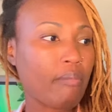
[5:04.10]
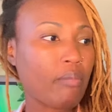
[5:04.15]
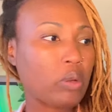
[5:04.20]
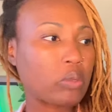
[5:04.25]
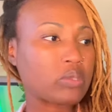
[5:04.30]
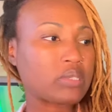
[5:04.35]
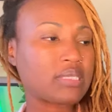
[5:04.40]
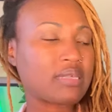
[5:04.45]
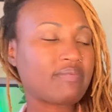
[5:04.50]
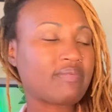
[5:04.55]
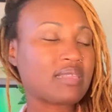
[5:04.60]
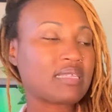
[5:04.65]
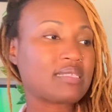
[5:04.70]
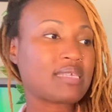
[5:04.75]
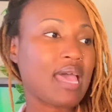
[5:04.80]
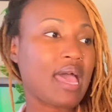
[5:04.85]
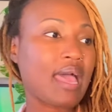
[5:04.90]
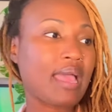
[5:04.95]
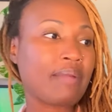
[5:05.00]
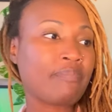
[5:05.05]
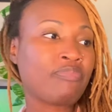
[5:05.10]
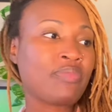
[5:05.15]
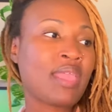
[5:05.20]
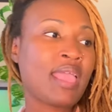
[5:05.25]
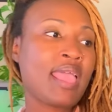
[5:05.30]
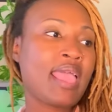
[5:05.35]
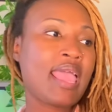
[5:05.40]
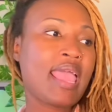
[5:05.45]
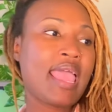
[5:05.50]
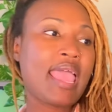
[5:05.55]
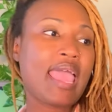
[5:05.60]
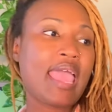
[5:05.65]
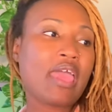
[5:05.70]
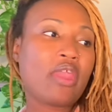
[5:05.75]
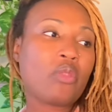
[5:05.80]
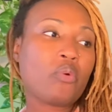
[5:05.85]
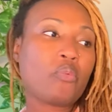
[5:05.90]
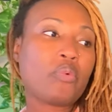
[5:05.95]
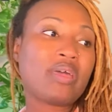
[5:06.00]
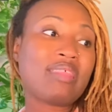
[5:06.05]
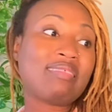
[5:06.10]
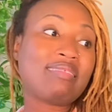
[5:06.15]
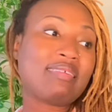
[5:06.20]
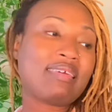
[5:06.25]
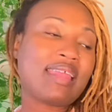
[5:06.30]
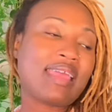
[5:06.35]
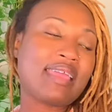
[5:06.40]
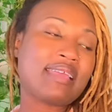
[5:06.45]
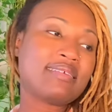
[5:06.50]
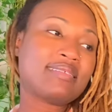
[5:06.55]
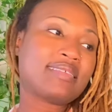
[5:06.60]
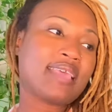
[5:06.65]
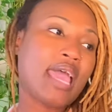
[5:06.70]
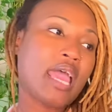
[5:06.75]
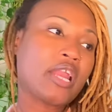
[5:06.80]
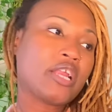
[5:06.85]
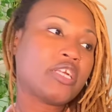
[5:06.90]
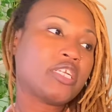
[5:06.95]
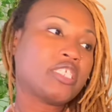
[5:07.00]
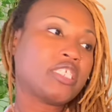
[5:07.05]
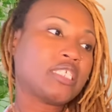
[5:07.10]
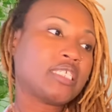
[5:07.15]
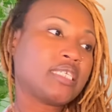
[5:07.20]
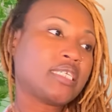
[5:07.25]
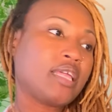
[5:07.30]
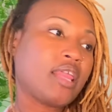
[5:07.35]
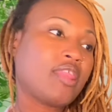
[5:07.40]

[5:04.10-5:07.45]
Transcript: most of the time. And with today's energy,